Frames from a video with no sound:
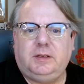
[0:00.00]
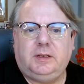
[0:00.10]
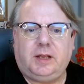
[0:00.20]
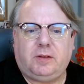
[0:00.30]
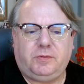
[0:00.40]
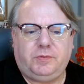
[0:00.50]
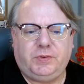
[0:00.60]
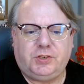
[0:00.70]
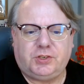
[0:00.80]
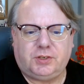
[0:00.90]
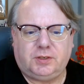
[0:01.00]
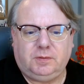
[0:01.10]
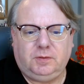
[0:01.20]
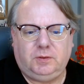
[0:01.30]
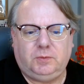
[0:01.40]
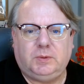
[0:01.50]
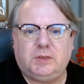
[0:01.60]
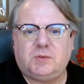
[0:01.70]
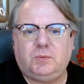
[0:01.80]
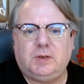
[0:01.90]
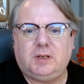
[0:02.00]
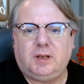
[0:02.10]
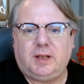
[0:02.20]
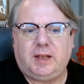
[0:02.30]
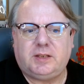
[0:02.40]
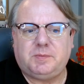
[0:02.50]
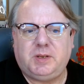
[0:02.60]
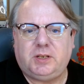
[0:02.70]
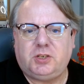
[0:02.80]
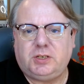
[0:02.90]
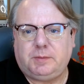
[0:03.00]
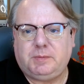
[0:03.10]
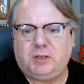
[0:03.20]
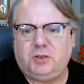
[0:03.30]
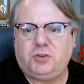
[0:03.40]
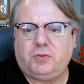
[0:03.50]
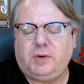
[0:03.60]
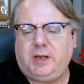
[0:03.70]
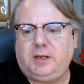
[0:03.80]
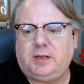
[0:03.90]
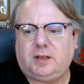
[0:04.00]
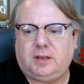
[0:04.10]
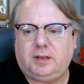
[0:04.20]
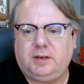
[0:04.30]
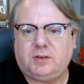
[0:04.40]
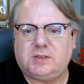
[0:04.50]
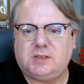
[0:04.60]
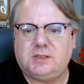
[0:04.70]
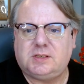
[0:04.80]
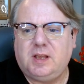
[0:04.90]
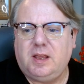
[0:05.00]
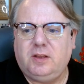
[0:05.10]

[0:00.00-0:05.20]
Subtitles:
Now, Fisher was one of the last midshipmen who trained on Nelson's